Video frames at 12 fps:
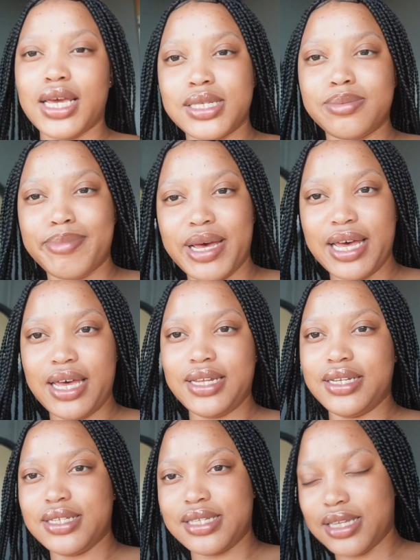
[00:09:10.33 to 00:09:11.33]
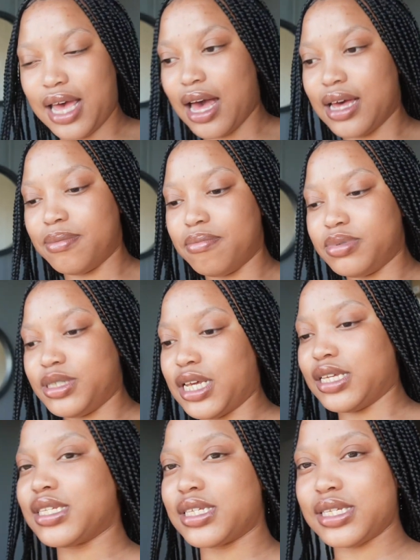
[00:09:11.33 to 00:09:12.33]
is my
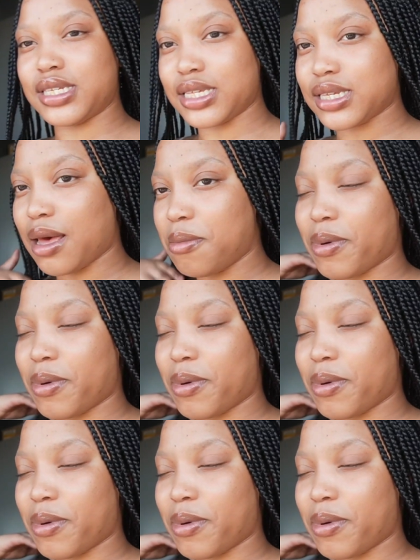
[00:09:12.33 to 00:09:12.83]
desk setup.